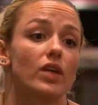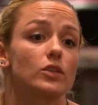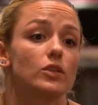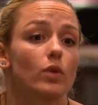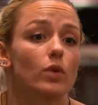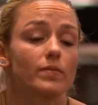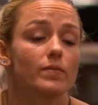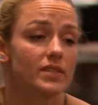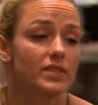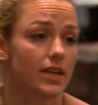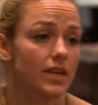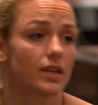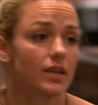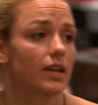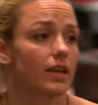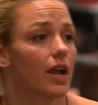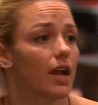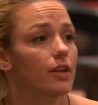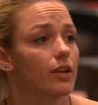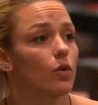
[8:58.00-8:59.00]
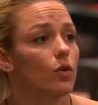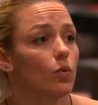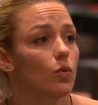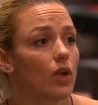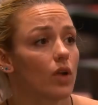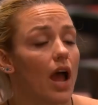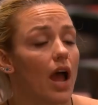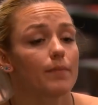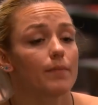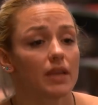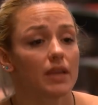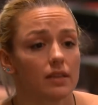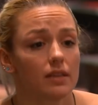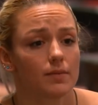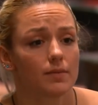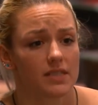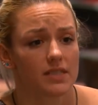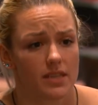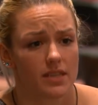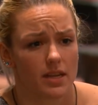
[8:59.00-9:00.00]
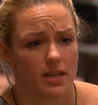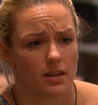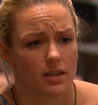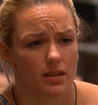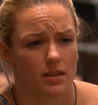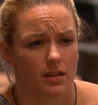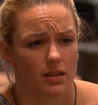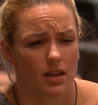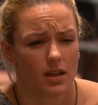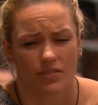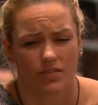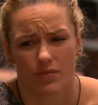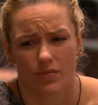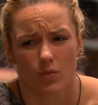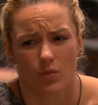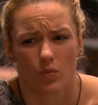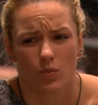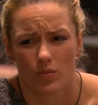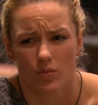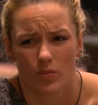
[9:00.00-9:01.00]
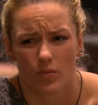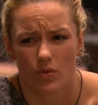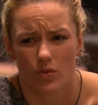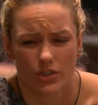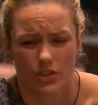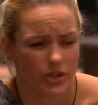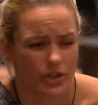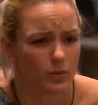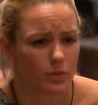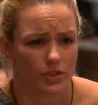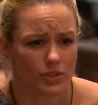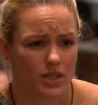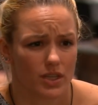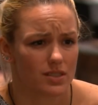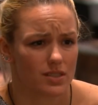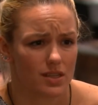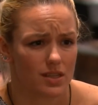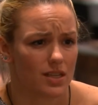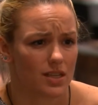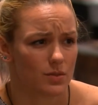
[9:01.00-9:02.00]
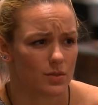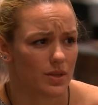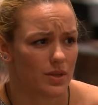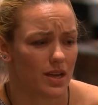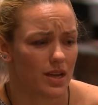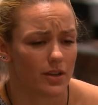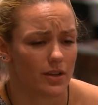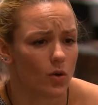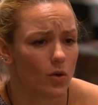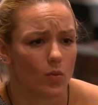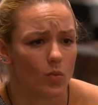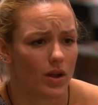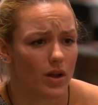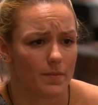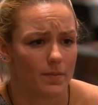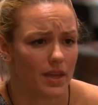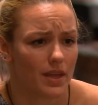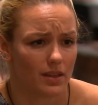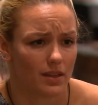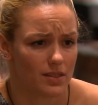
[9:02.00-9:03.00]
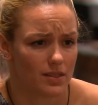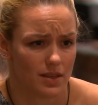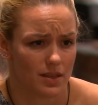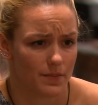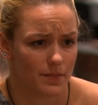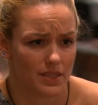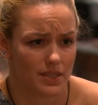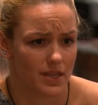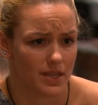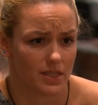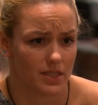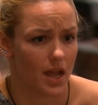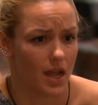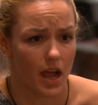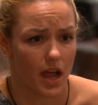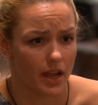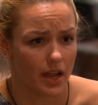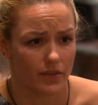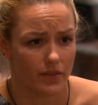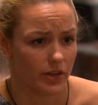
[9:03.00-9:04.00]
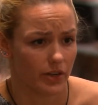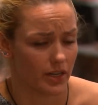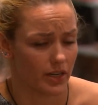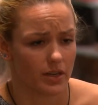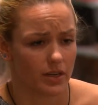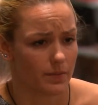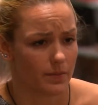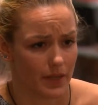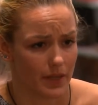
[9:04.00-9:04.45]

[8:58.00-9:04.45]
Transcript: So that's why I'm saying, like, I made the mistake of shit with Jesse last week. I don't want to make the same mistakes I ever did to